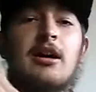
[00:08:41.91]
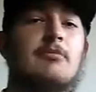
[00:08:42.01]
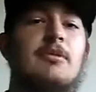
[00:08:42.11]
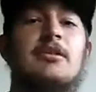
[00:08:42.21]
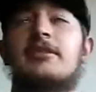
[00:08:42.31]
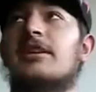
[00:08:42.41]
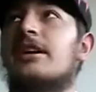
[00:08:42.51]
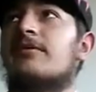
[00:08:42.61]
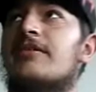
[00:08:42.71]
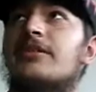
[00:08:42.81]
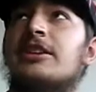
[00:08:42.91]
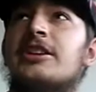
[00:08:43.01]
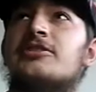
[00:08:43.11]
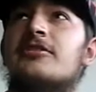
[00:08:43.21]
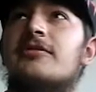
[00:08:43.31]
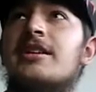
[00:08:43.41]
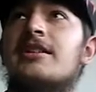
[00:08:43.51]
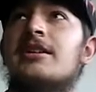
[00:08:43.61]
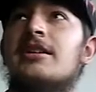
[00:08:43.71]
America in Revelation, right?